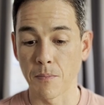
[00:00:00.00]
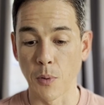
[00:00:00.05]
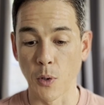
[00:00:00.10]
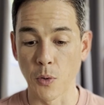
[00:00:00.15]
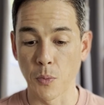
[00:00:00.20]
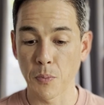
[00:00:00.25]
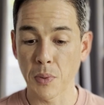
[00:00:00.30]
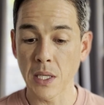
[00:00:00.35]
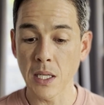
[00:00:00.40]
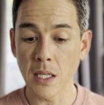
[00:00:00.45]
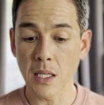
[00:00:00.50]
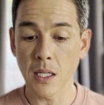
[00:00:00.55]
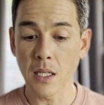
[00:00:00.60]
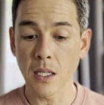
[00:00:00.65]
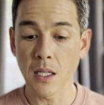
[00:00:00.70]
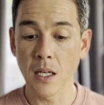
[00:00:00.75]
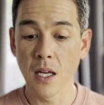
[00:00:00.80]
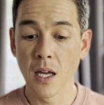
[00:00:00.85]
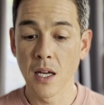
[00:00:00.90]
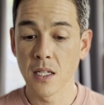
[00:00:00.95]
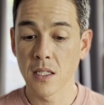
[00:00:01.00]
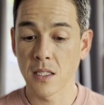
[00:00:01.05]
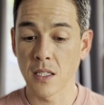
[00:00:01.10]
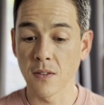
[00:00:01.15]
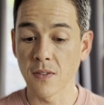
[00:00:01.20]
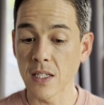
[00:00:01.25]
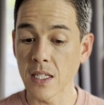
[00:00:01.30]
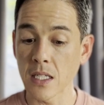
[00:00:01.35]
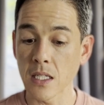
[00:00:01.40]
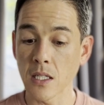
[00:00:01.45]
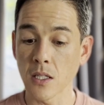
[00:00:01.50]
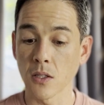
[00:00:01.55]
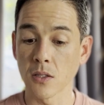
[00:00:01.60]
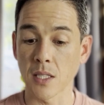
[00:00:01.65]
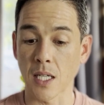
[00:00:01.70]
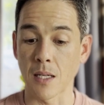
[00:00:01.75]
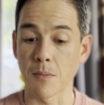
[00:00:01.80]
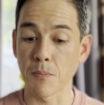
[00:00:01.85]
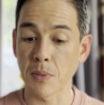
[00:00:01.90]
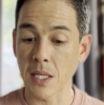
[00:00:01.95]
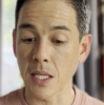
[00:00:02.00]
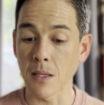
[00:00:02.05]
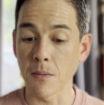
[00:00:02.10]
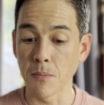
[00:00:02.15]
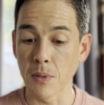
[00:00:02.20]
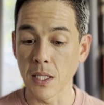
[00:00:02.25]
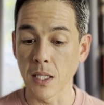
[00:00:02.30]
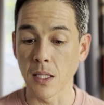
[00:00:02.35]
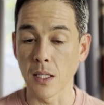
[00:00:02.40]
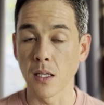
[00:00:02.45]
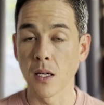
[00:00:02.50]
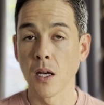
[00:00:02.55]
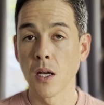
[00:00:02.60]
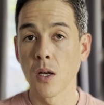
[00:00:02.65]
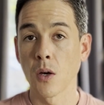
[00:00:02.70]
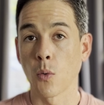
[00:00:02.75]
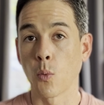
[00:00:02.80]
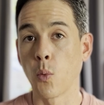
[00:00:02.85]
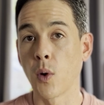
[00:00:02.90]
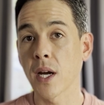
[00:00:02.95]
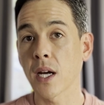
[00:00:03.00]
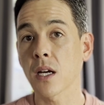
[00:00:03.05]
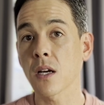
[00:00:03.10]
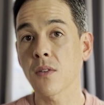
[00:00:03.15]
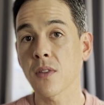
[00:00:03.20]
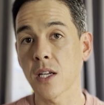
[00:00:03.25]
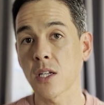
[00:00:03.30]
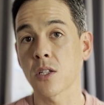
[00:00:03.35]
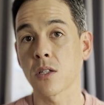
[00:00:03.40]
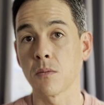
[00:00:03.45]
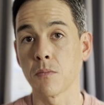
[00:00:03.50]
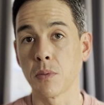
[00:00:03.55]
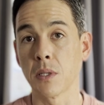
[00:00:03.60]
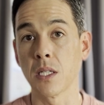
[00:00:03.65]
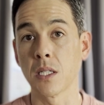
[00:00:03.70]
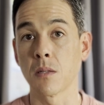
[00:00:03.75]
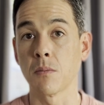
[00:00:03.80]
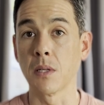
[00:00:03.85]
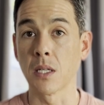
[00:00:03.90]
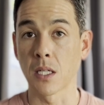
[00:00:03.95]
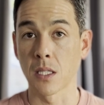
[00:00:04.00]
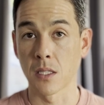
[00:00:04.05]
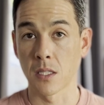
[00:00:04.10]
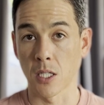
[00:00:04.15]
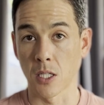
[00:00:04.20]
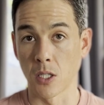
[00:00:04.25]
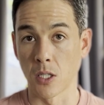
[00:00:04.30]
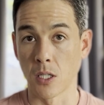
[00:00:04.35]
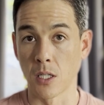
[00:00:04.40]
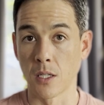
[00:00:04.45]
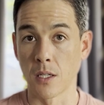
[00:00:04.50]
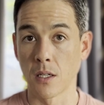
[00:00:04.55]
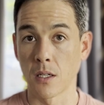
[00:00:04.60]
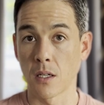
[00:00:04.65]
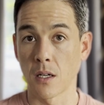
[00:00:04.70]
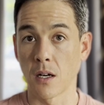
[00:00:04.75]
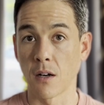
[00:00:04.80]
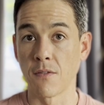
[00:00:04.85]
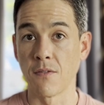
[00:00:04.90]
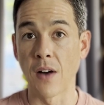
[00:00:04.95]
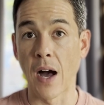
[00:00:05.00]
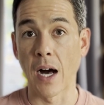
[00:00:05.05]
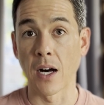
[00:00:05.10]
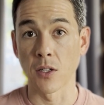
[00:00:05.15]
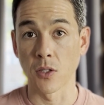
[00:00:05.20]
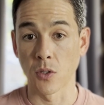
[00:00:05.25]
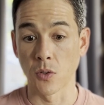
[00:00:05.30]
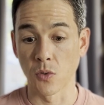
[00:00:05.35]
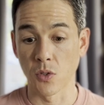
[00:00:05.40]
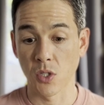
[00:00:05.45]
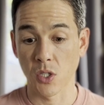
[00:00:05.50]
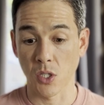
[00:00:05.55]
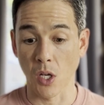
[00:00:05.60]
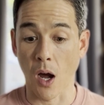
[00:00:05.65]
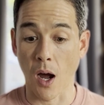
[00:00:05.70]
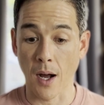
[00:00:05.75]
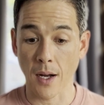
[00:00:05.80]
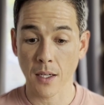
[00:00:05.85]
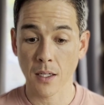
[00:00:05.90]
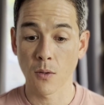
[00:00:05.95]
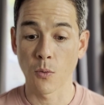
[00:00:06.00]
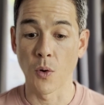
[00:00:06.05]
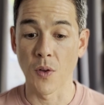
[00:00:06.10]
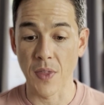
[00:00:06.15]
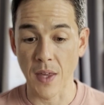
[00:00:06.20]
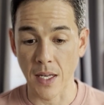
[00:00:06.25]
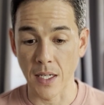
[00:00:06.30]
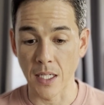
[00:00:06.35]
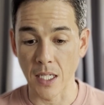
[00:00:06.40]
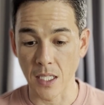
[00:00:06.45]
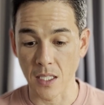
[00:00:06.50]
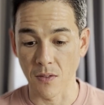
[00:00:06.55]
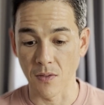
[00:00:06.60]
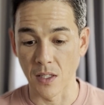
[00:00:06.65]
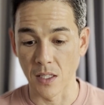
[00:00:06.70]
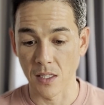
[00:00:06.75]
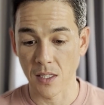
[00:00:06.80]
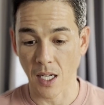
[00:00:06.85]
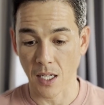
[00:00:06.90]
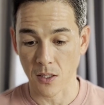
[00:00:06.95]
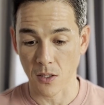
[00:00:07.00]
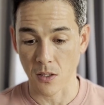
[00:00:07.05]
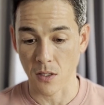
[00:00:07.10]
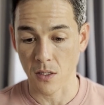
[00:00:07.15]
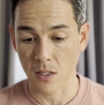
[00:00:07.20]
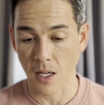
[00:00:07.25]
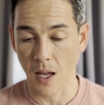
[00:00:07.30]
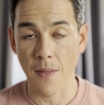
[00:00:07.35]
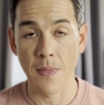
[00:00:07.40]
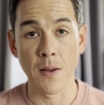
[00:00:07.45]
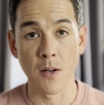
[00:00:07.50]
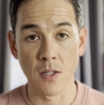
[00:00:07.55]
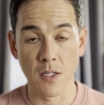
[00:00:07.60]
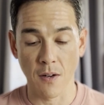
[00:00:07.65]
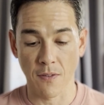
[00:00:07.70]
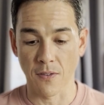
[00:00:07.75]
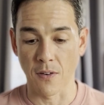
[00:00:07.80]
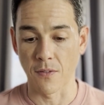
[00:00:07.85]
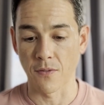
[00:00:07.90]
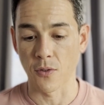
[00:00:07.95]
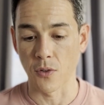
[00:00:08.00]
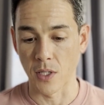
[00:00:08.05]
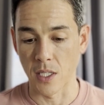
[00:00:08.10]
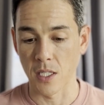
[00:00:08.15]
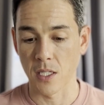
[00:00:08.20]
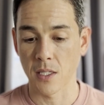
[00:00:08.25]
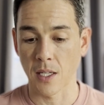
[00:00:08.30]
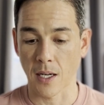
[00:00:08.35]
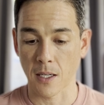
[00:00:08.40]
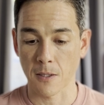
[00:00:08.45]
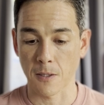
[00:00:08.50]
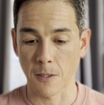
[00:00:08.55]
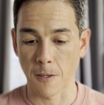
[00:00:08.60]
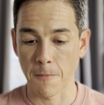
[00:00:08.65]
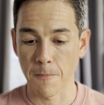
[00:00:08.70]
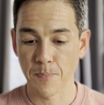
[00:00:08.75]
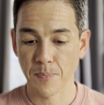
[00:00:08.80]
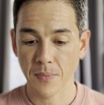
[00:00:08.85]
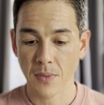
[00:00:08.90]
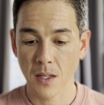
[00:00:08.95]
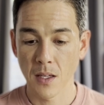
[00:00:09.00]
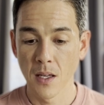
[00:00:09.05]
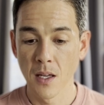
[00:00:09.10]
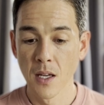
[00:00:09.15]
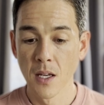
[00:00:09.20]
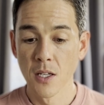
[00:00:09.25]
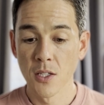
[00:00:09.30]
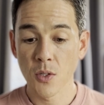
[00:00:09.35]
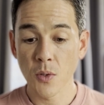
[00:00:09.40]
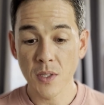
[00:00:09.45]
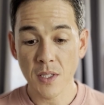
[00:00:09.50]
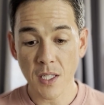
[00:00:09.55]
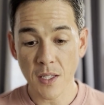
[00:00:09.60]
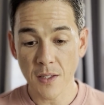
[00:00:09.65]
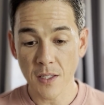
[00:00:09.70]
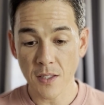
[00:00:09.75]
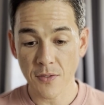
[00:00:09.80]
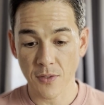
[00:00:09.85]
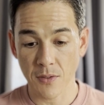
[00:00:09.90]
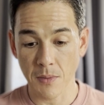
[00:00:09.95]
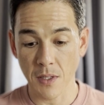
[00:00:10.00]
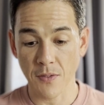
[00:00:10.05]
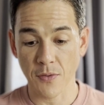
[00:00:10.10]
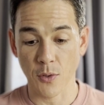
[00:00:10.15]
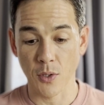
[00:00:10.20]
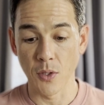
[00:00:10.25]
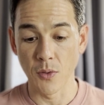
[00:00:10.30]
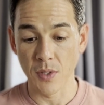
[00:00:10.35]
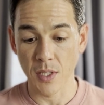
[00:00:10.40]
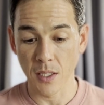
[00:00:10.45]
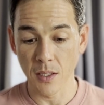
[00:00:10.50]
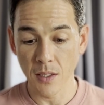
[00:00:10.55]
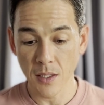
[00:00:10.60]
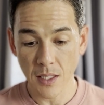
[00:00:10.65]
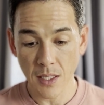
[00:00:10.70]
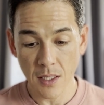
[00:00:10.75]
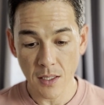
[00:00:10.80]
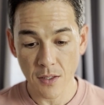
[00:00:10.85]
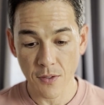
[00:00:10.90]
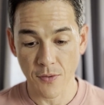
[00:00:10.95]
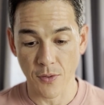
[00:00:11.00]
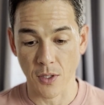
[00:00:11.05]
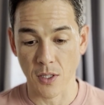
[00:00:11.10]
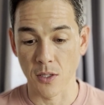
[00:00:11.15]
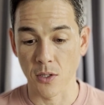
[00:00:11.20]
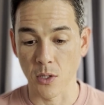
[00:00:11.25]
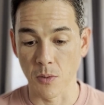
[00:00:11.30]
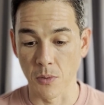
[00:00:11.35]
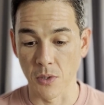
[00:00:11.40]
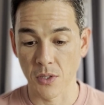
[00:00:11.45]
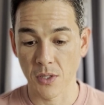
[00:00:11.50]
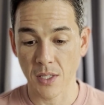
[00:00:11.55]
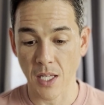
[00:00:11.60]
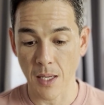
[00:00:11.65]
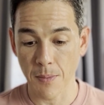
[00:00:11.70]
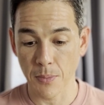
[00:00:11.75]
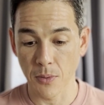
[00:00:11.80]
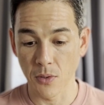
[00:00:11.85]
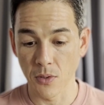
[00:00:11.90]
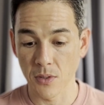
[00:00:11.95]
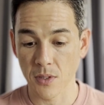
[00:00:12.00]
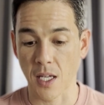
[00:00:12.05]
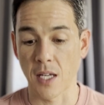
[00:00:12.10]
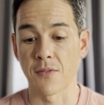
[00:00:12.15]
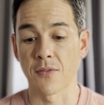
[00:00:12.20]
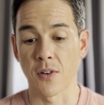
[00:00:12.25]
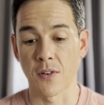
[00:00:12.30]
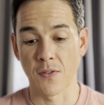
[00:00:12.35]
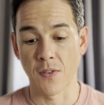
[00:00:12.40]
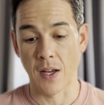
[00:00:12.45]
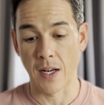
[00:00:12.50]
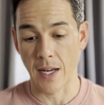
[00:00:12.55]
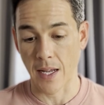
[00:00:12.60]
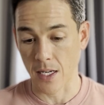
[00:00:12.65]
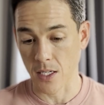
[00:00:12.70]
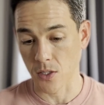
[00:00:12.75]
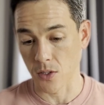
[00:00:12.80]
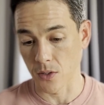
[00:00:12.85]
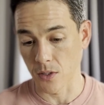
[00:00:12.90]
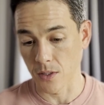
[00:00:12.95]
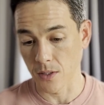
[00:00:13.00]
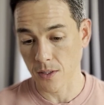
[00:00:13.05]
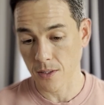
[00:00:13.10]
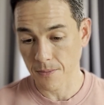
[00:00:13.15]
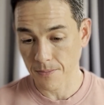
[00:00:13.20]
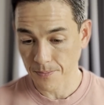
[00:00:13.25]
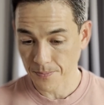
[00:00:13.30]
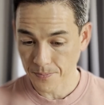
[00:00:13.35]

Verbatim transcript: both PE, dividend yield, and PB where they should be to be considered a value stock within each of these sectors, and they're different for each sector. So it did this for me for utilities, for consumer staples, and for financials.